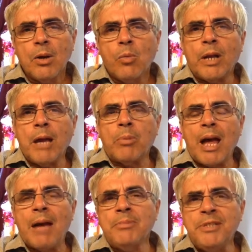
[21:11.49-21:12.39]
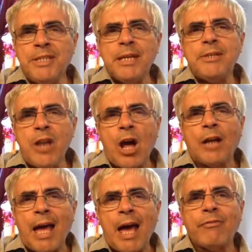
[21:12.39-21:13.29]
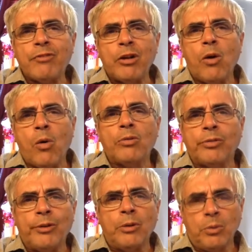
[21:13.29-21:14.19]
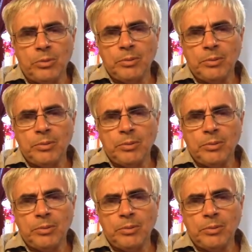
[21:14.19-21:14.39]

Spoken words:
What Abraham did not have to go through